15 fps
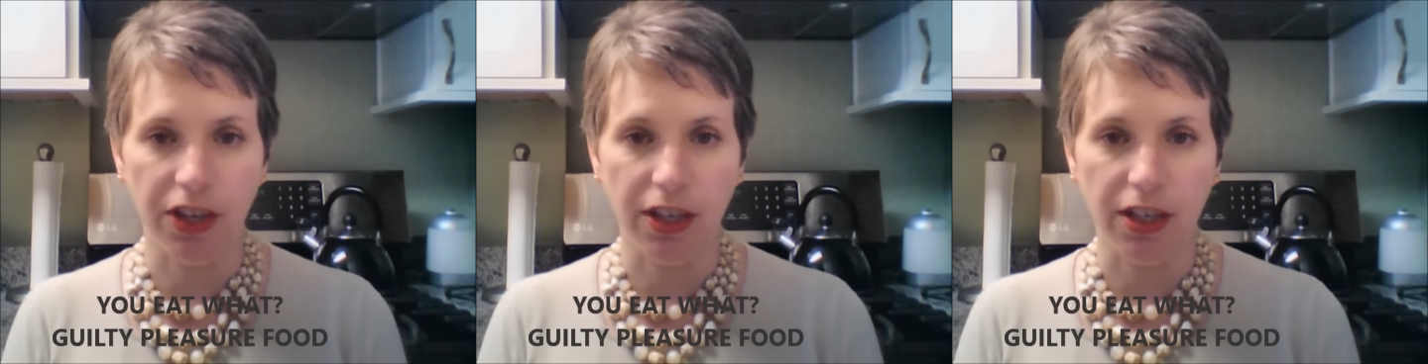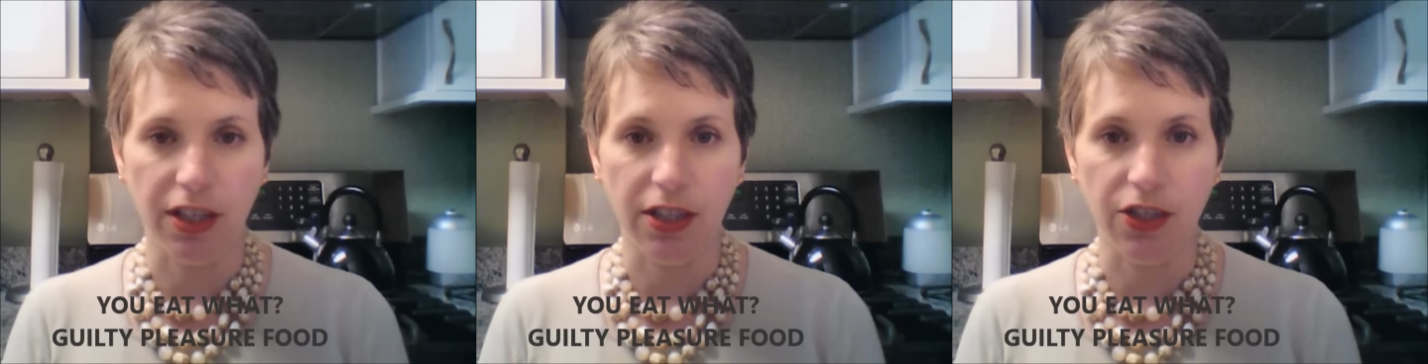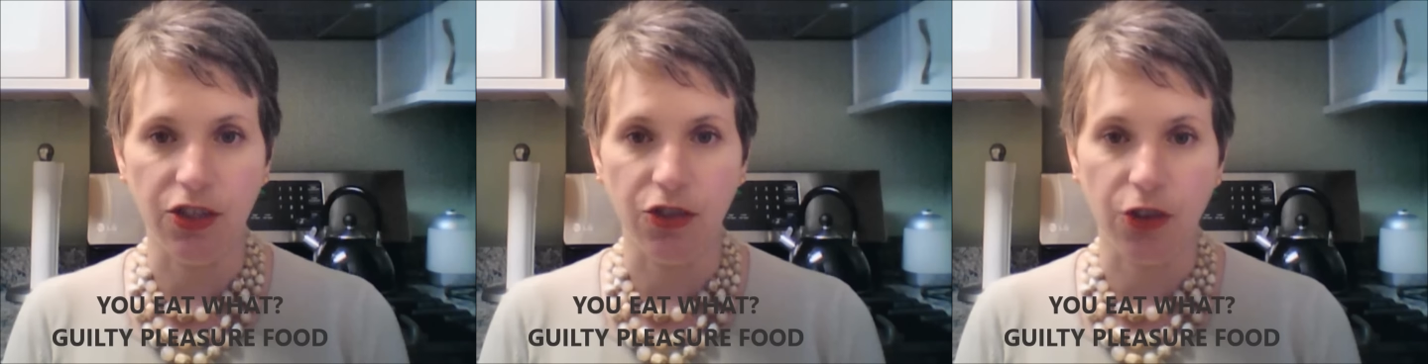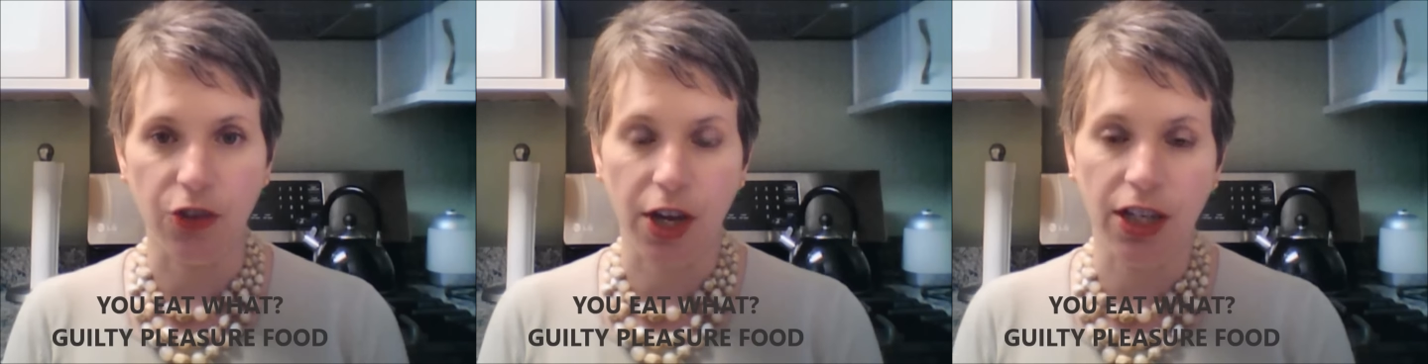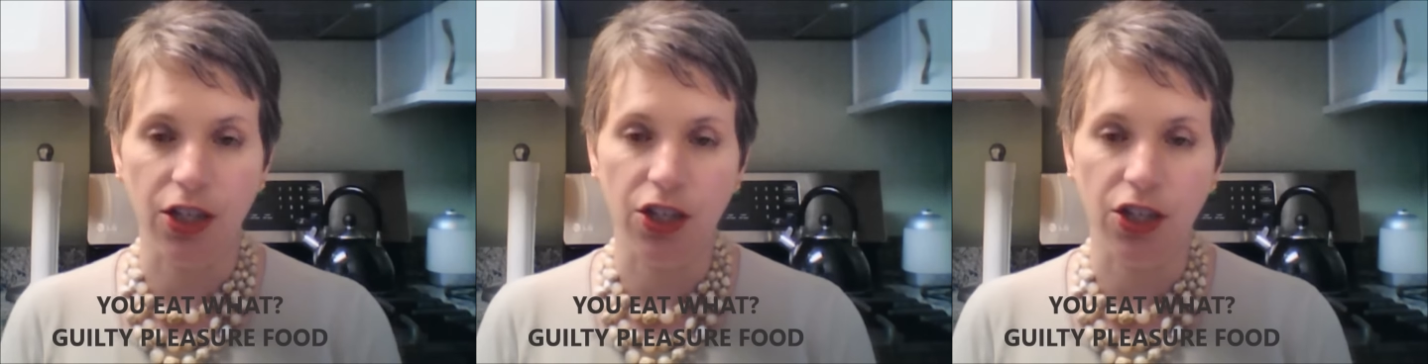think is
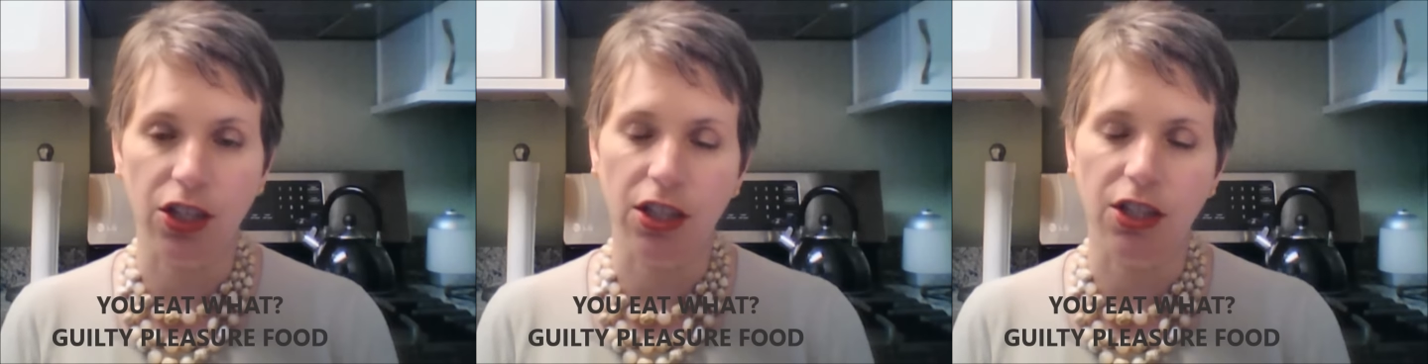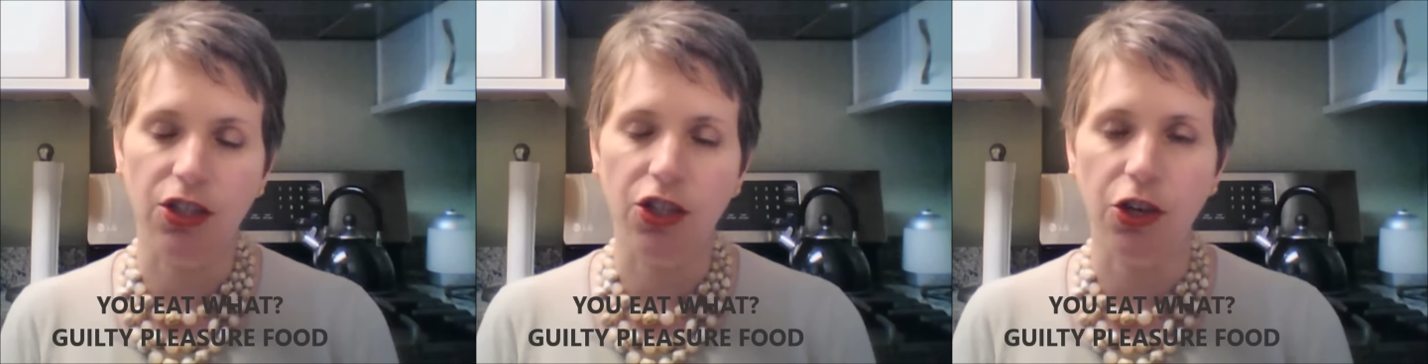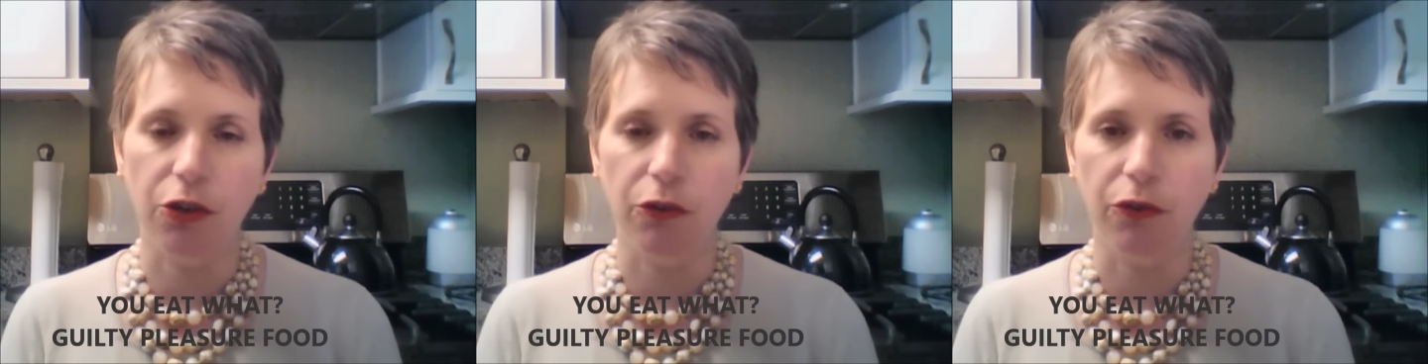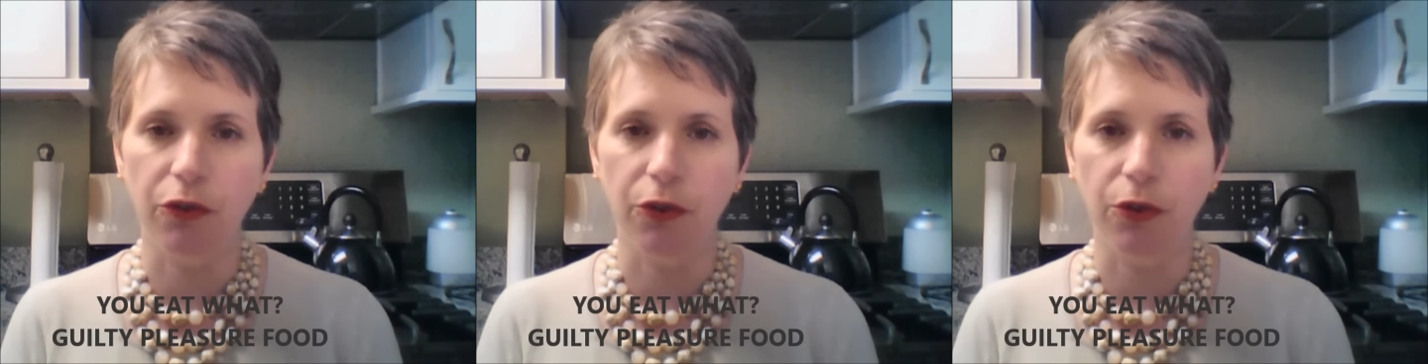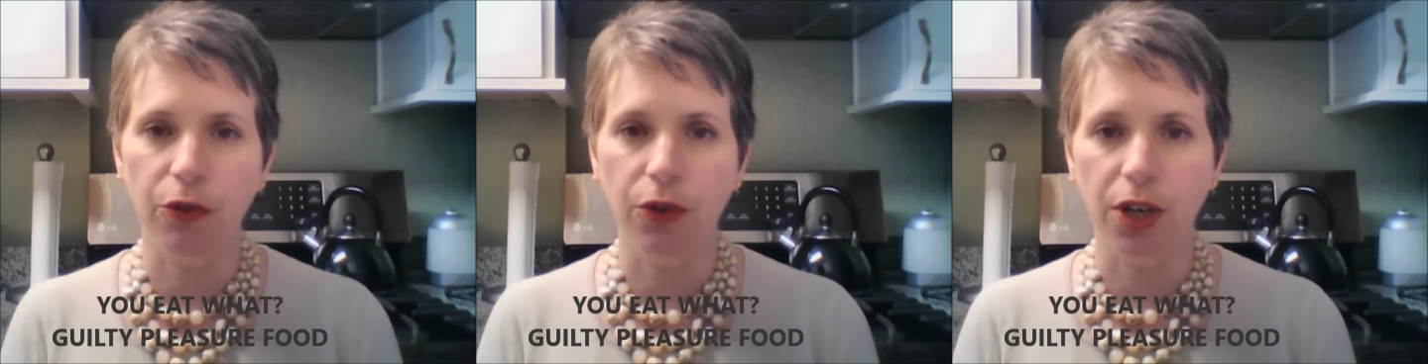strange is
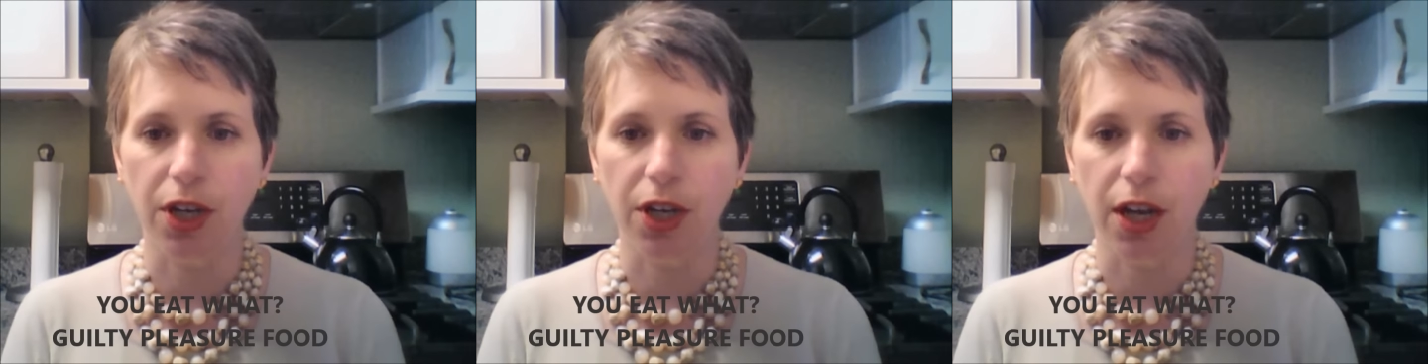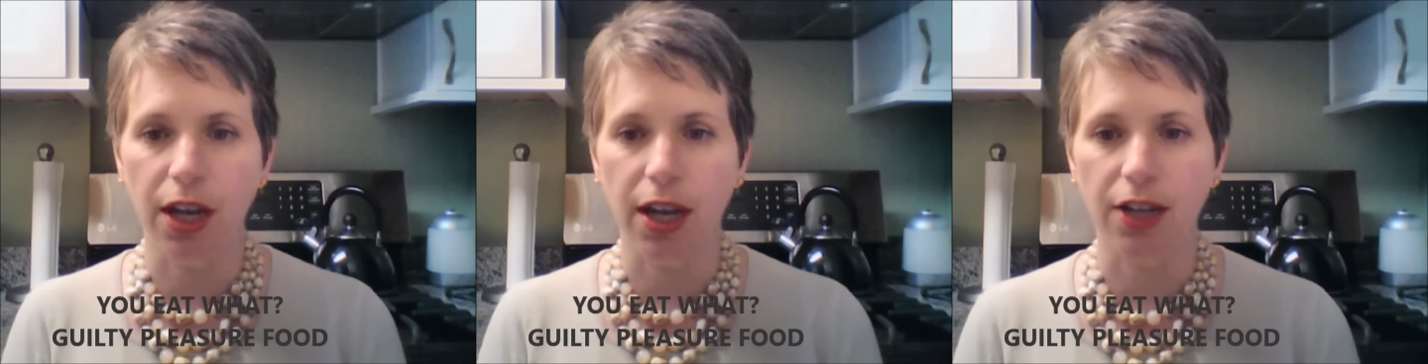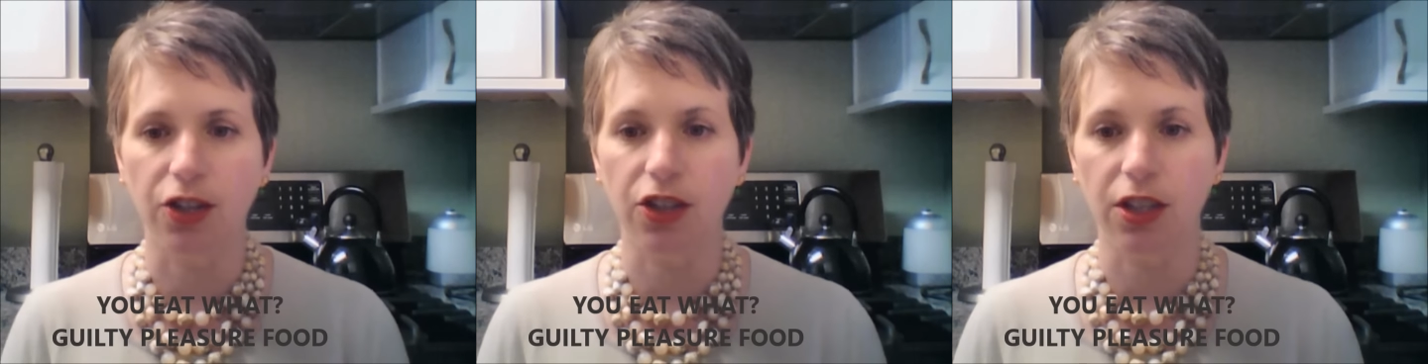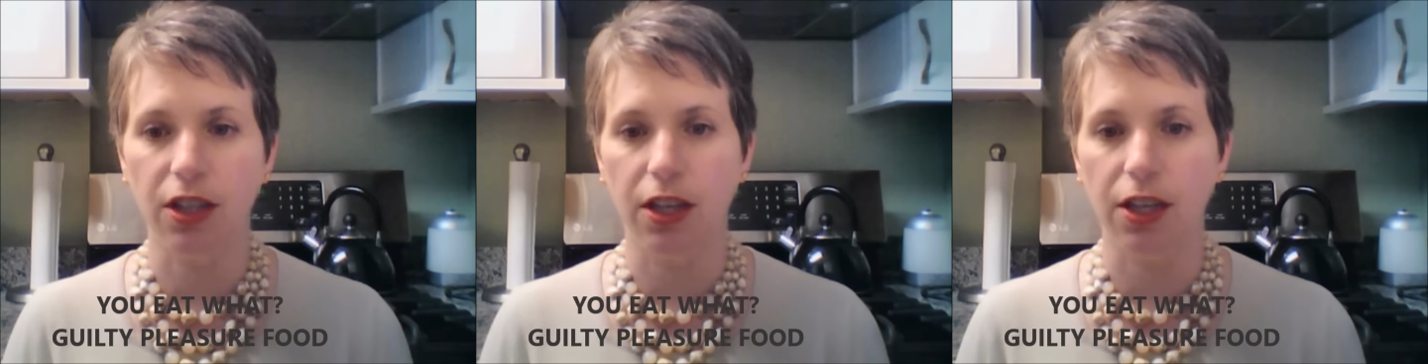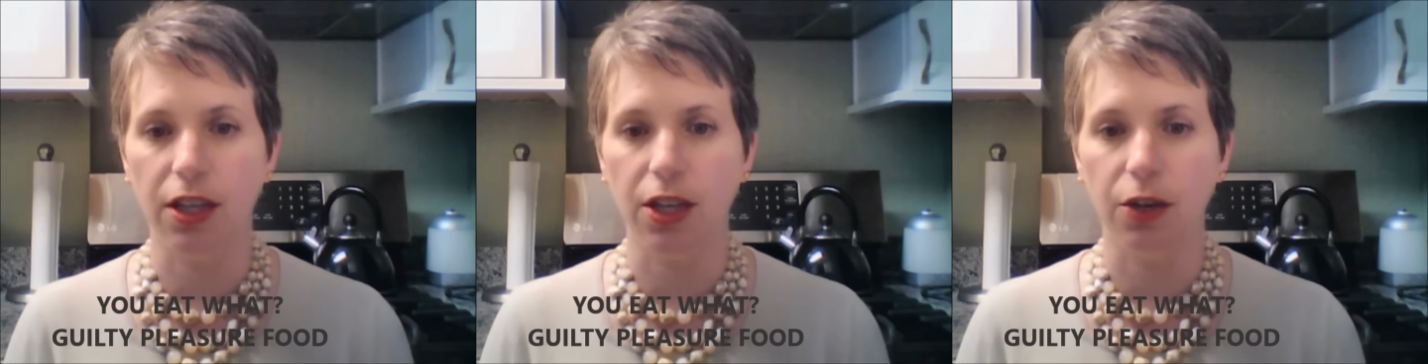tofu, and I actually
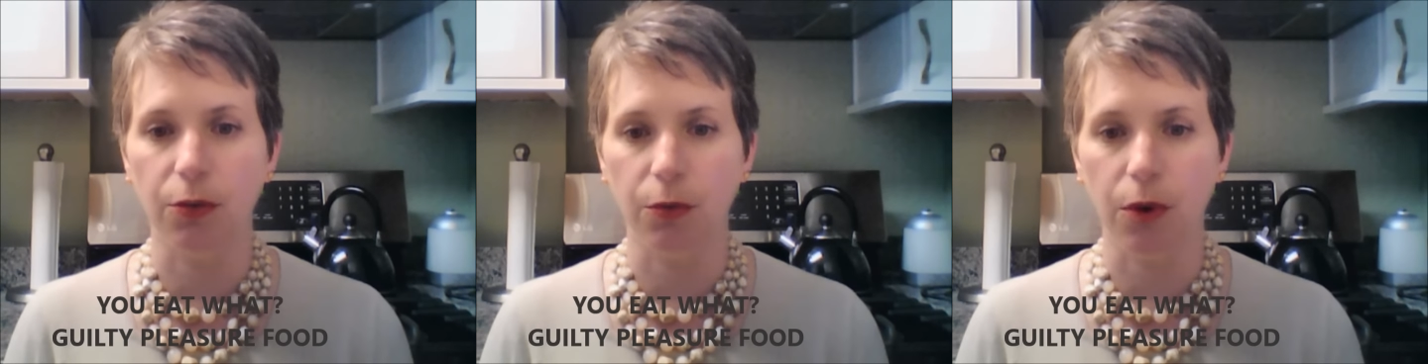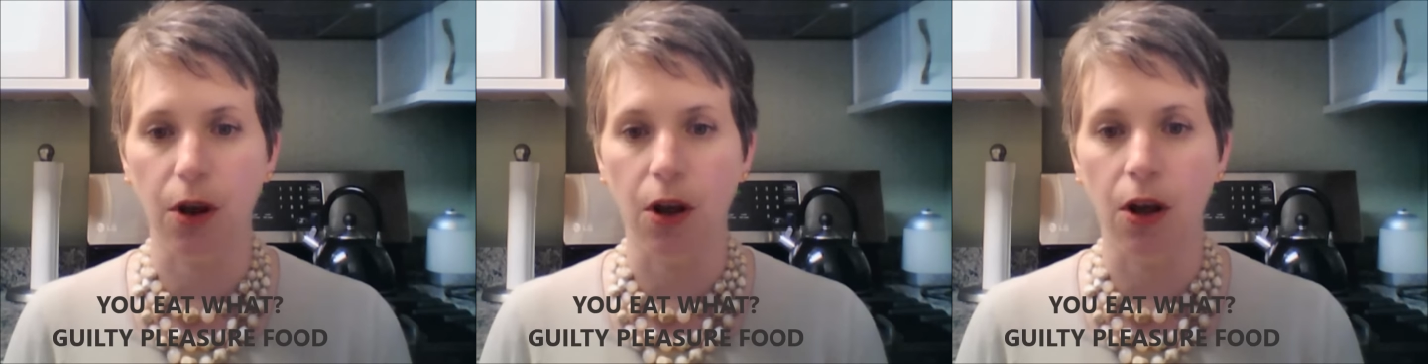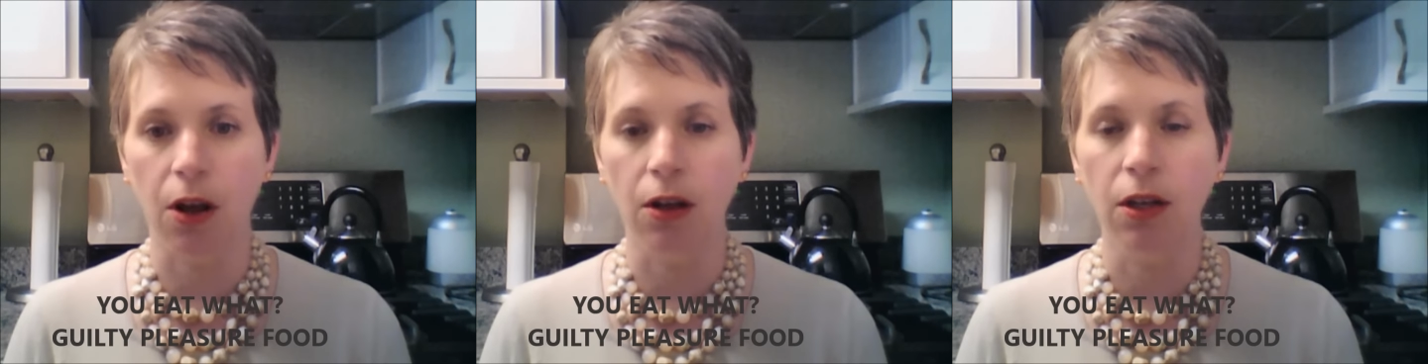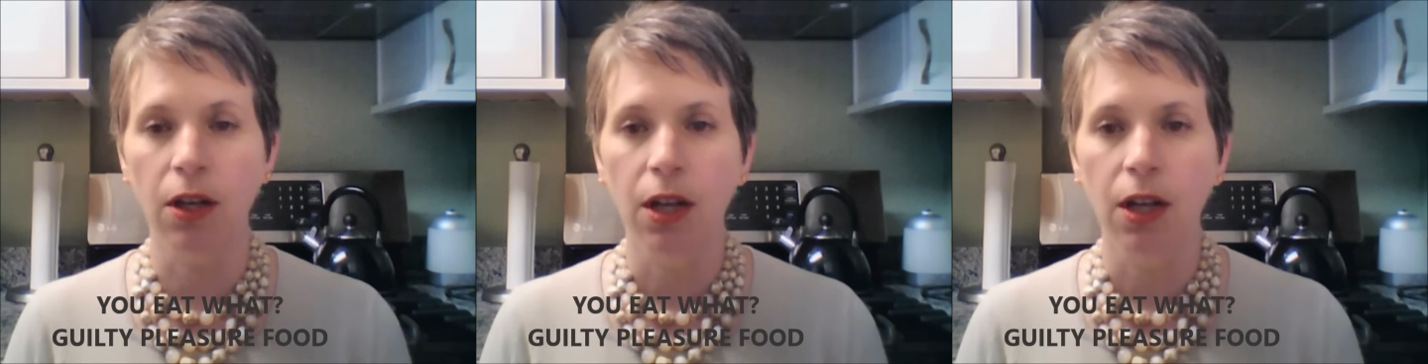like it raw.